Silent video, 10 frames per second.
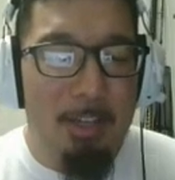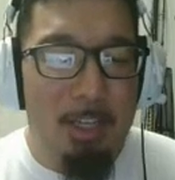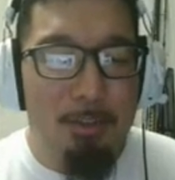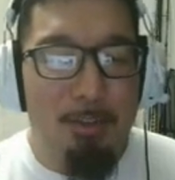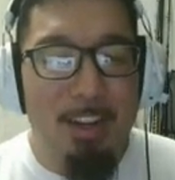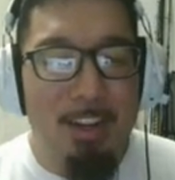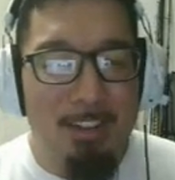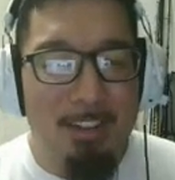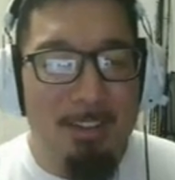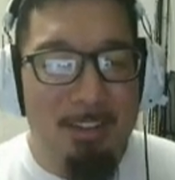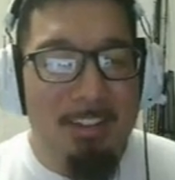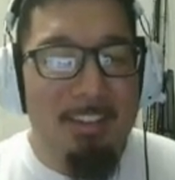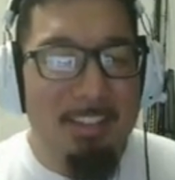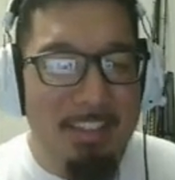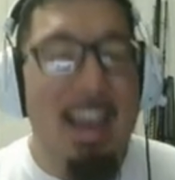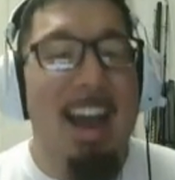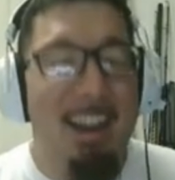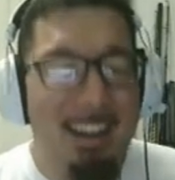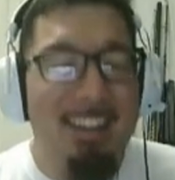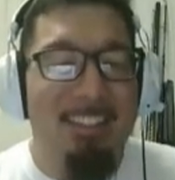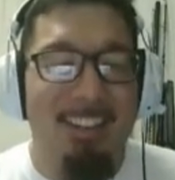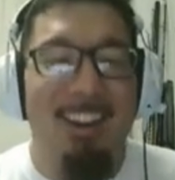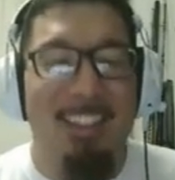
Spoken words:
get traded to. I saw